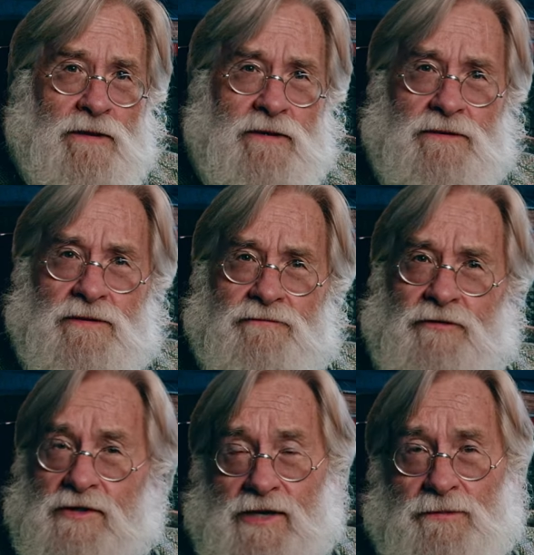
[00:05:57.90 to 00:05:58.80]
in,
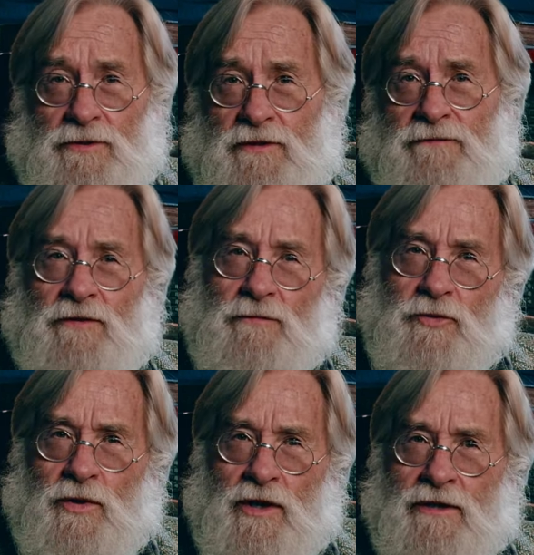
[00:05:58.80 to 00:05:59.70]
for example, the film
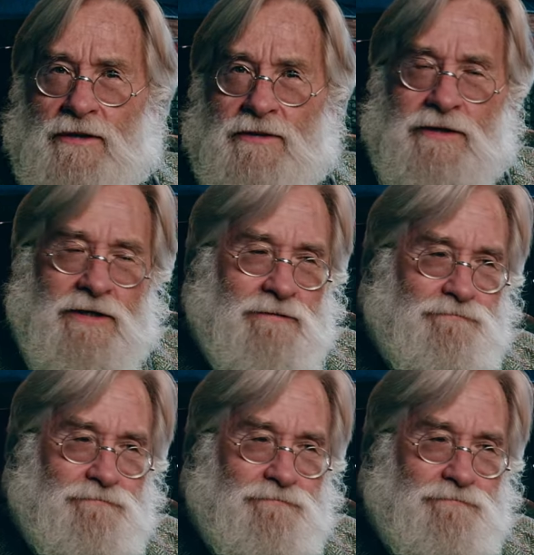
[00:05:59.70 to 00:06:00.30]
noir uh,